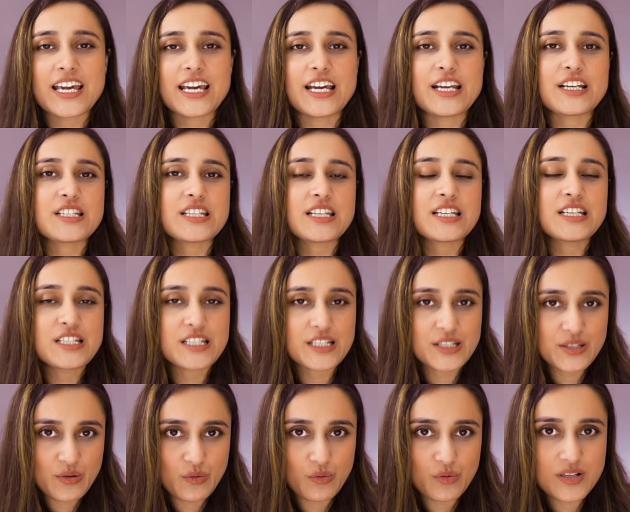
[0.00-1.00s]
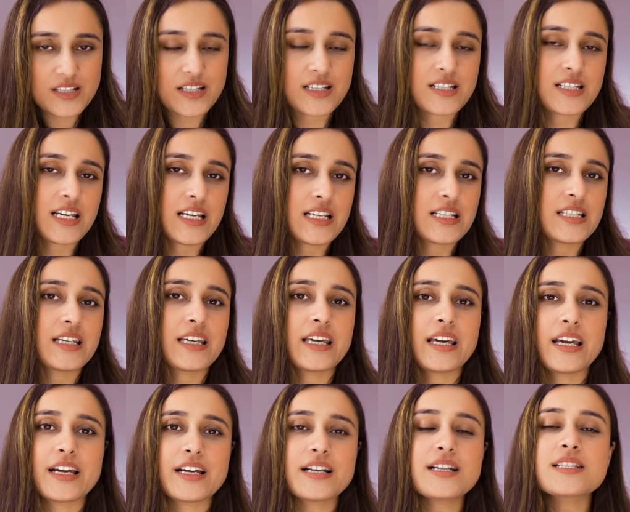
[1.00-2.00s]
It denotes, it
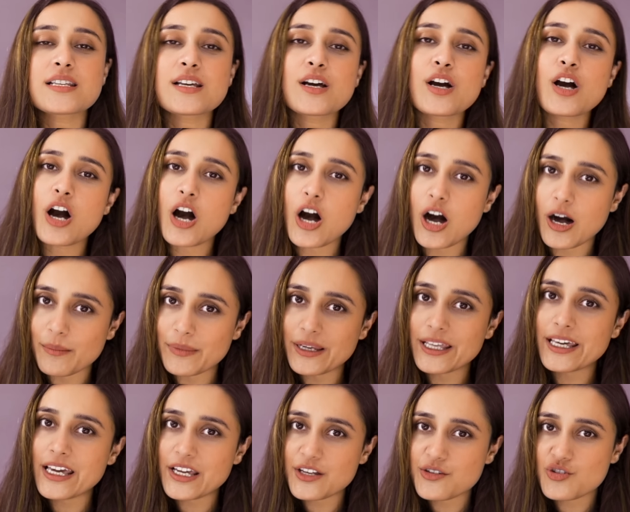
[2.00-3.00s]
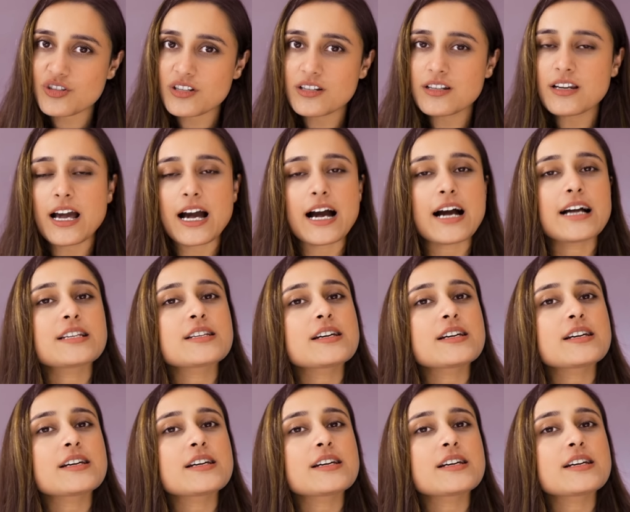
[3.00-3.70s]
indicates obligation and